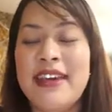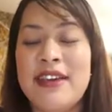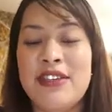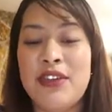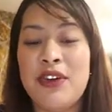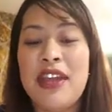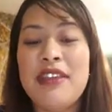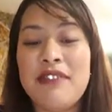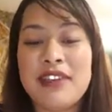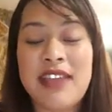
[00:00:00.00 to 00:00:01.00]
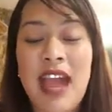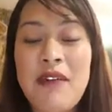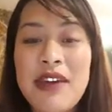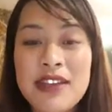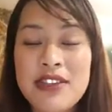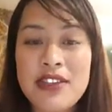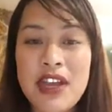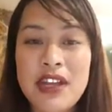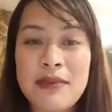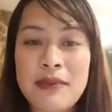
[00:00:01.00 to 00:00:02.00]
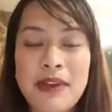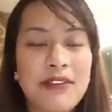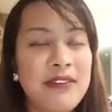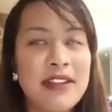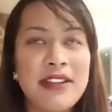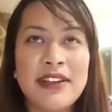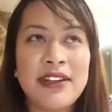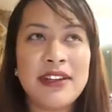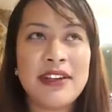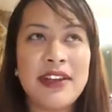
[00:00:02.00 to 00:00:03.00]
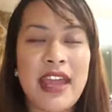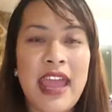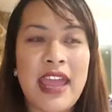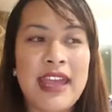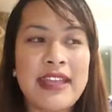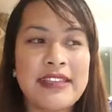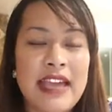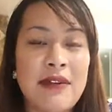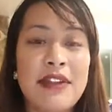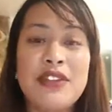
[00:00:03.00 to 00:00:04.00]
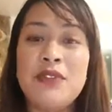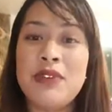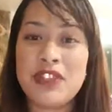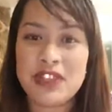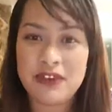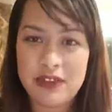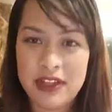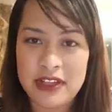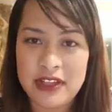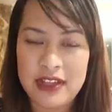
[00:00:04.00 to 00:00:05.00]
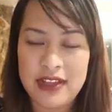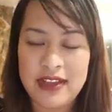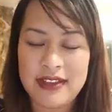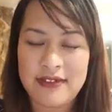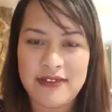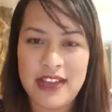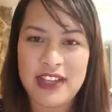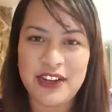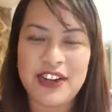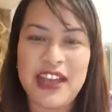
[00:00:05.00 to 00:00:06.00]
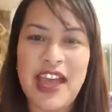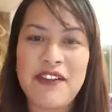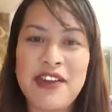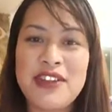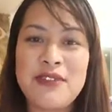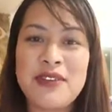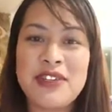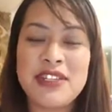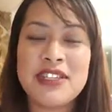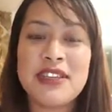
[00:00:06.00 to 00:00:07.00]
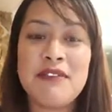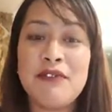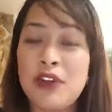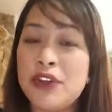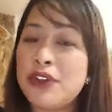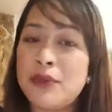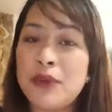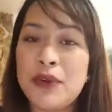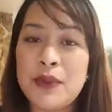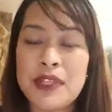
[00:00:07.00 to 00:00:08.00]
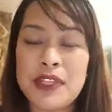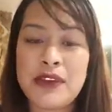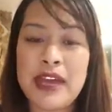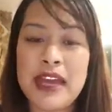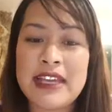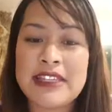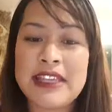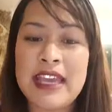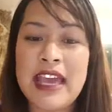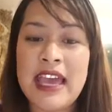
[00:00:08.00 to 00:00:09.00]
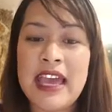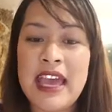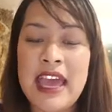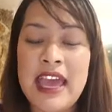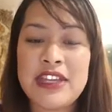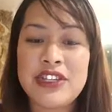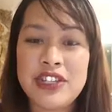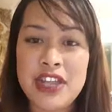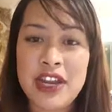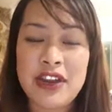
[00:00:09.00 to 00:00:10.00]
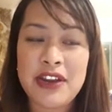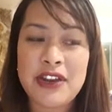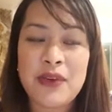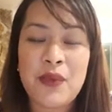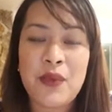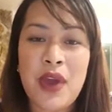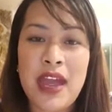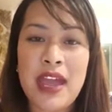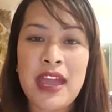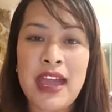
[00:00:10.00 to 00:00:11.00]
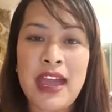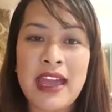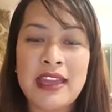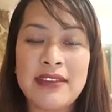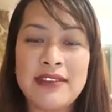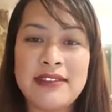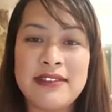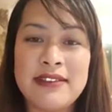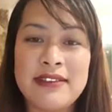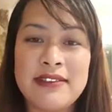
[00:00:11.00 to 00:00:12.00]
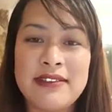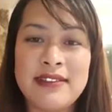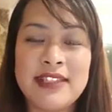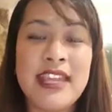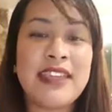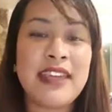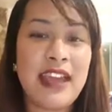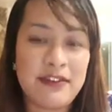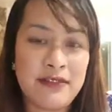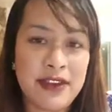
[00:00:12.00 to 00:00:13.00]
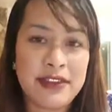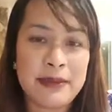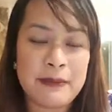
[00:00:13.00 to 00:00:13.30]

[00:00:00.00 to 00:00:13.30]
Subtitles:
So, anyways, I wanted to talk about my failure, and I wanted to be just failure. I wanted to be just vulnerable with you guys and share why I say that I failed.